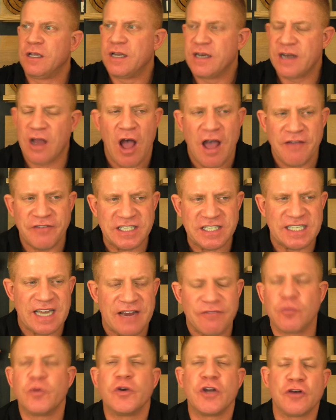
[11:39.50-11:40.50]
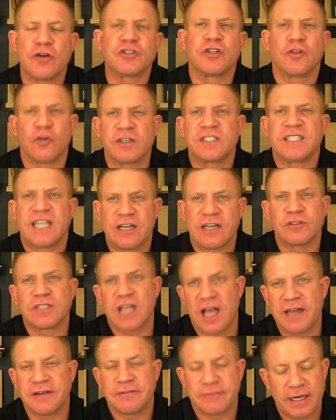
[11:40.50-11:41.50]
Now, obviously, everyone knows Laura Sanko's
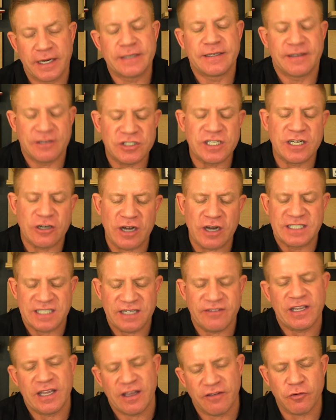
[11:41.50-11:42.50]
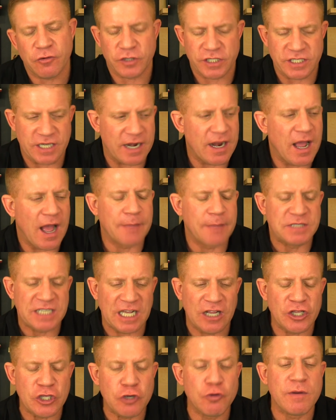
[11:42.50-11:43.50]
hot, right? You've seen her on TV. Of course not. I'm
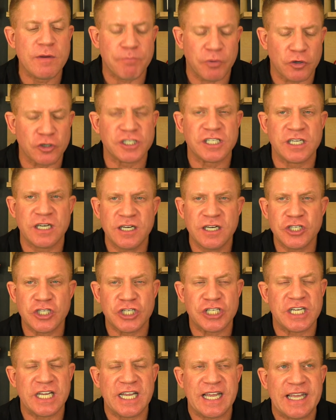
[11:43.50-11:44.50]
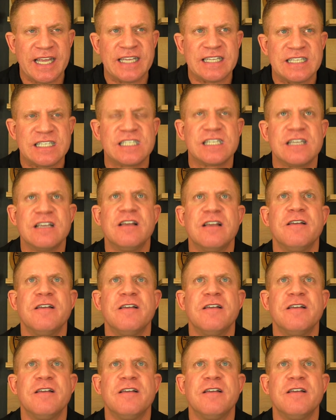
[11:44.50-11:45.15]
telling you, in person, she is